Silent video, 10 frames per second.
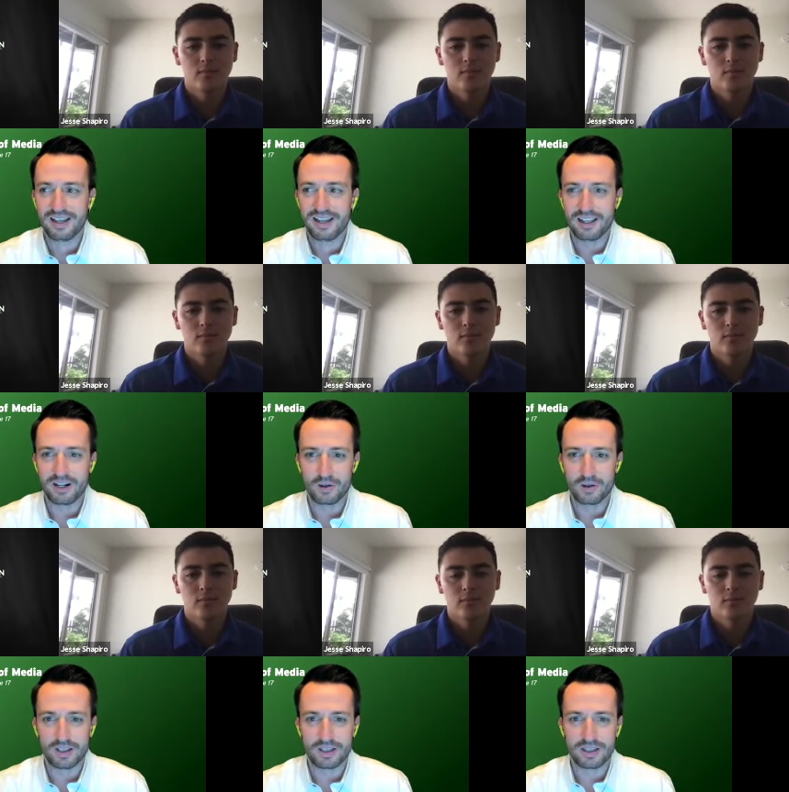Speaker 1: you know,
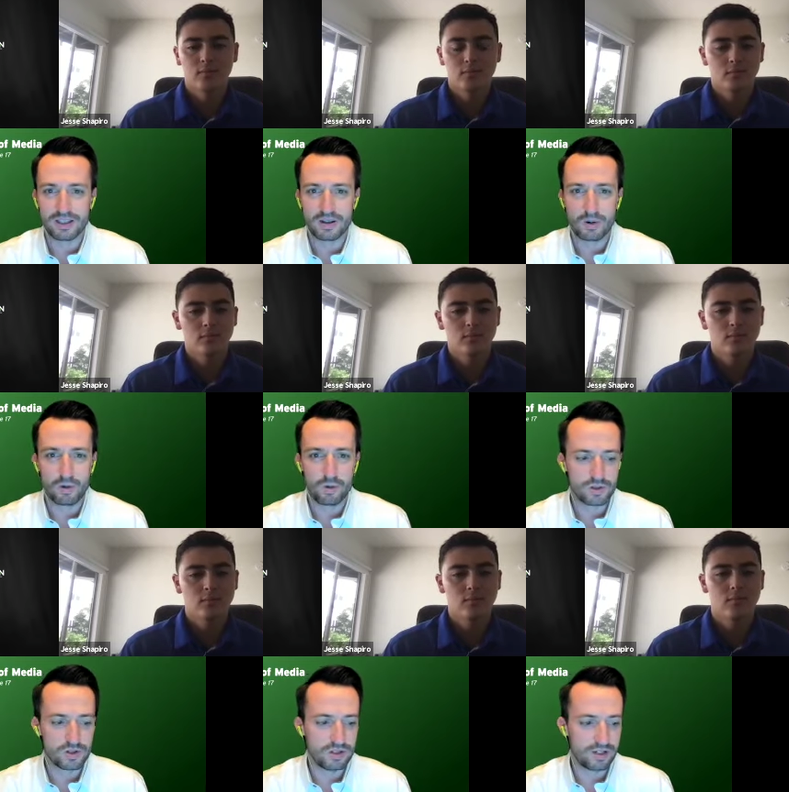the the
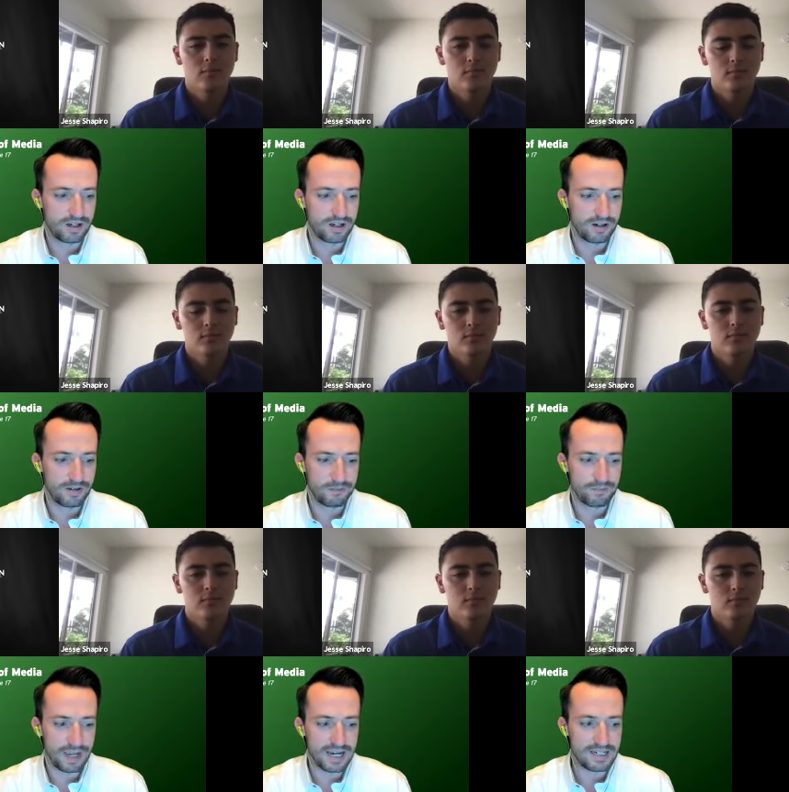whole
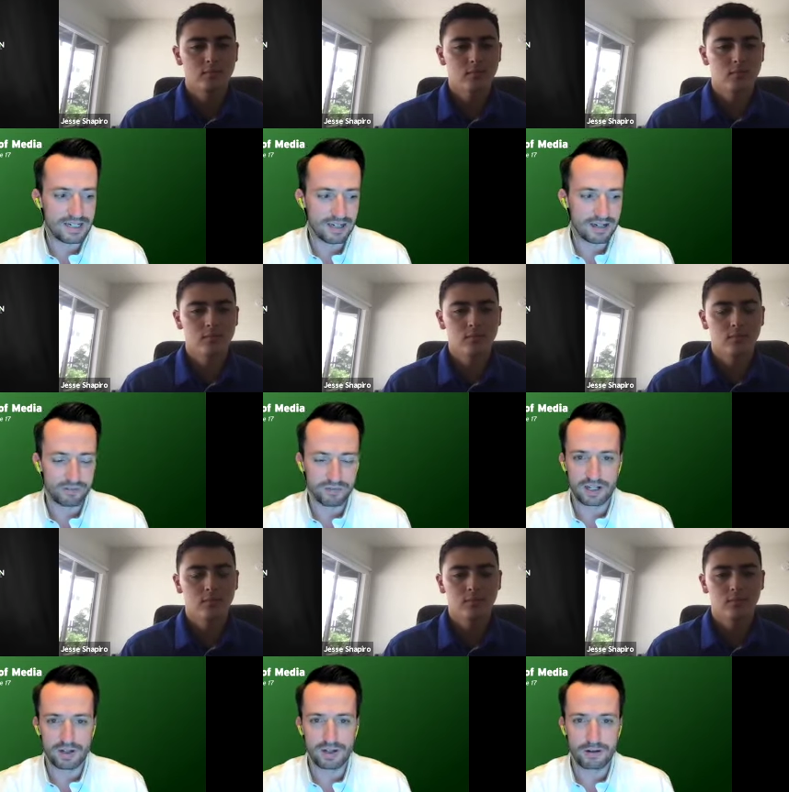um, idea of
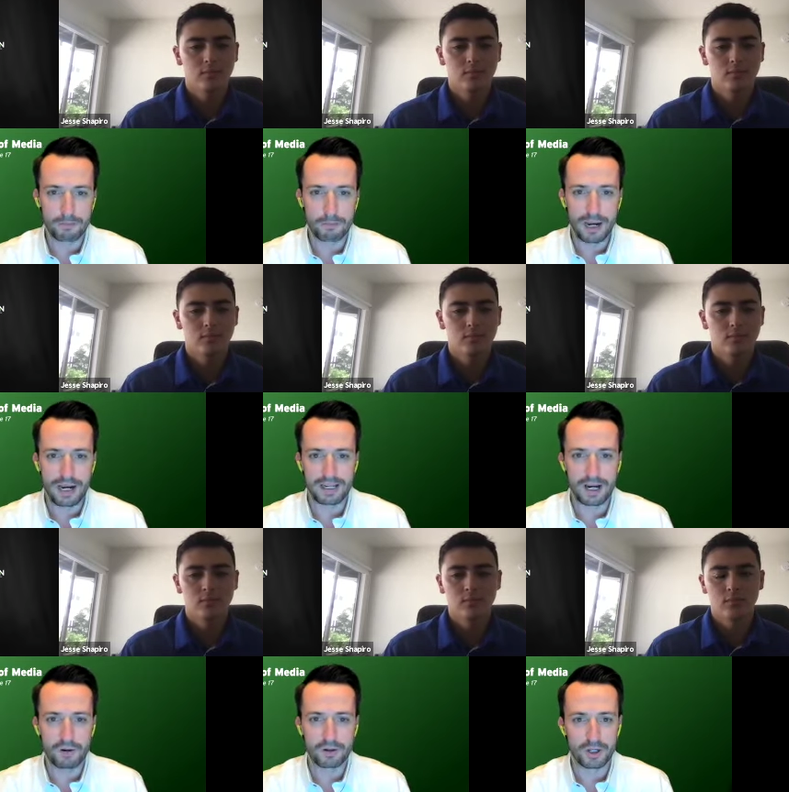getting back
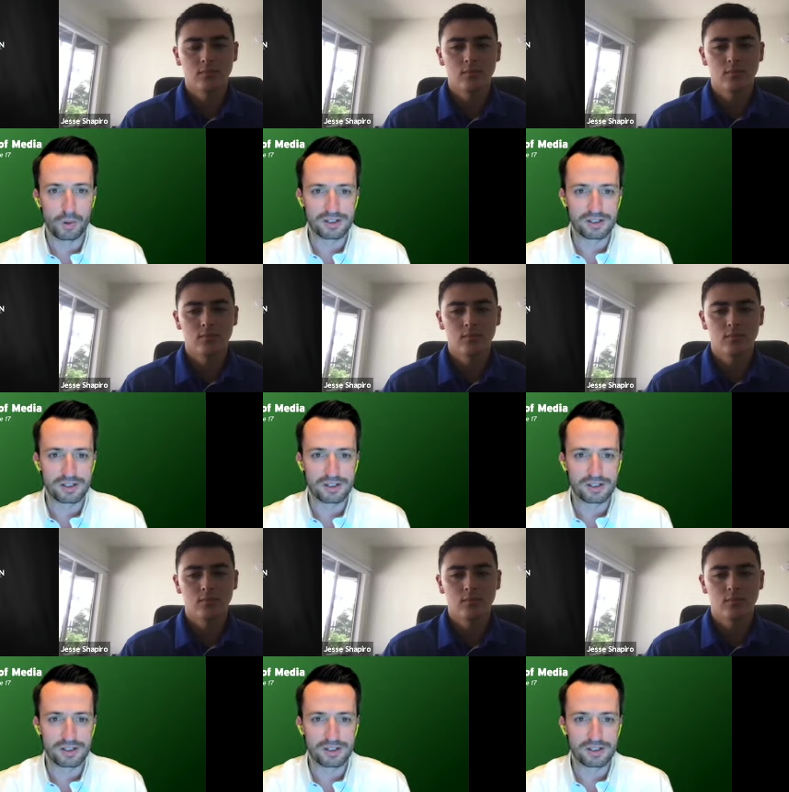out and going